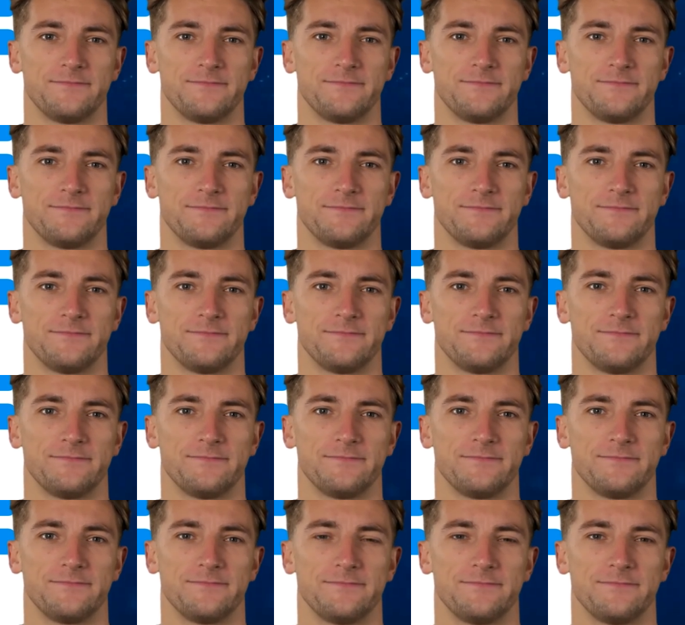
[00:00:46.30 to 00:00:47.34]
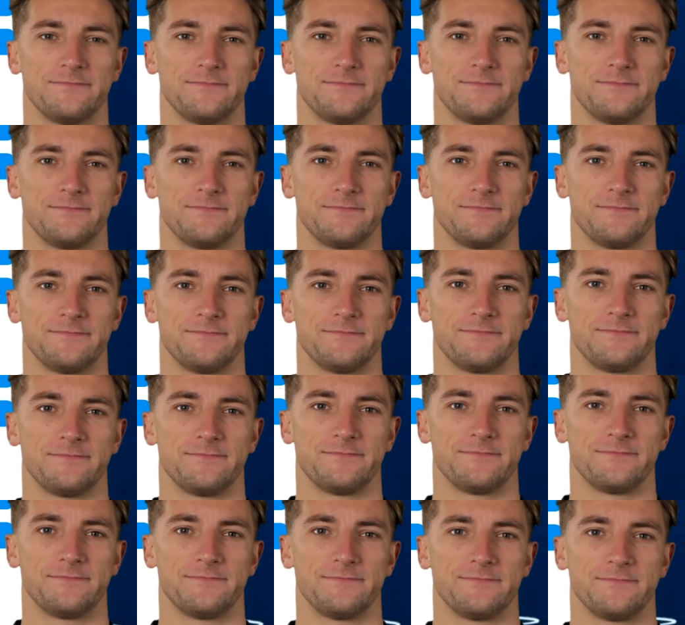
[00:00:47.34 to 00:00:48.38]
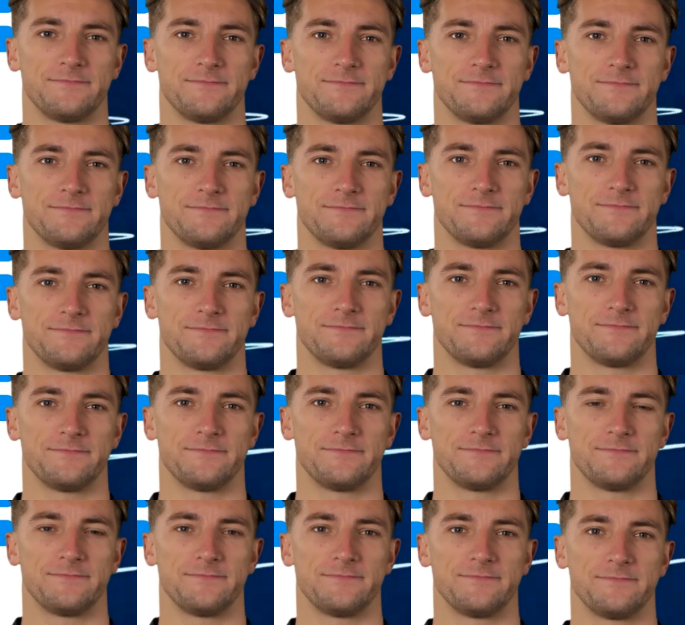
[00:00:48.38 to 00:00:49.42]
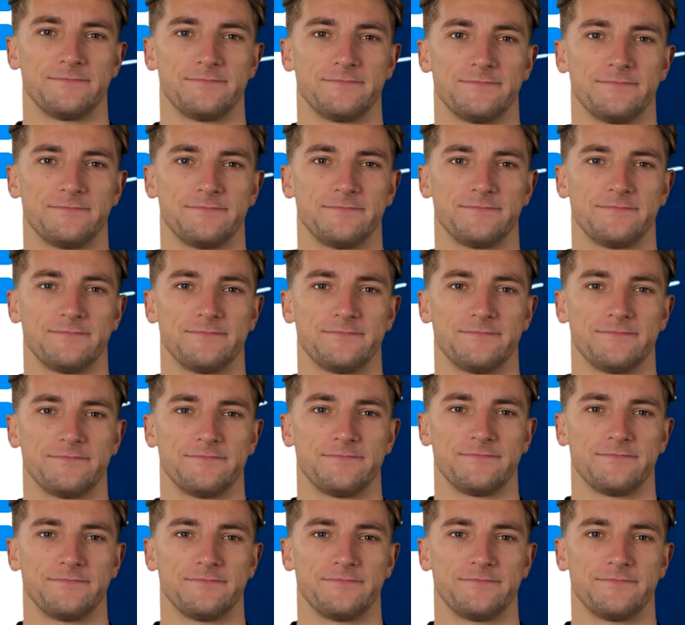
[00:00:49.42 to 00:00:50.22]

Nobody speaks.